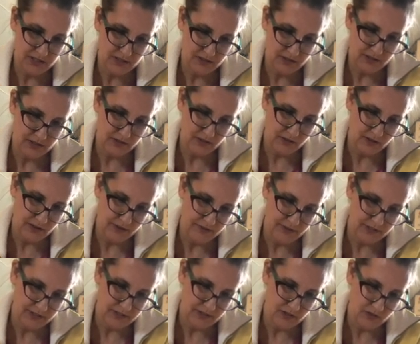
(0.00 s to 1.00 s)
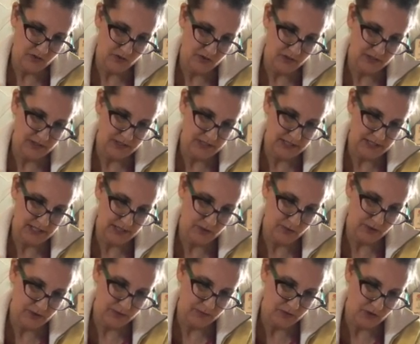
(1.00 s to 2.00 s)
a little of it so you can see
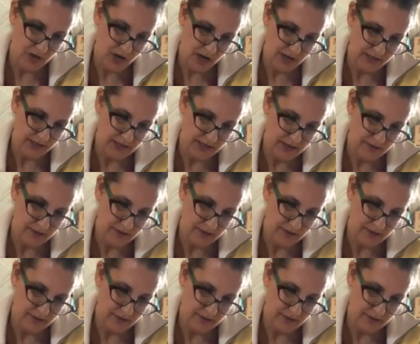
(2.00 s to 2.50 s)
what I'm talking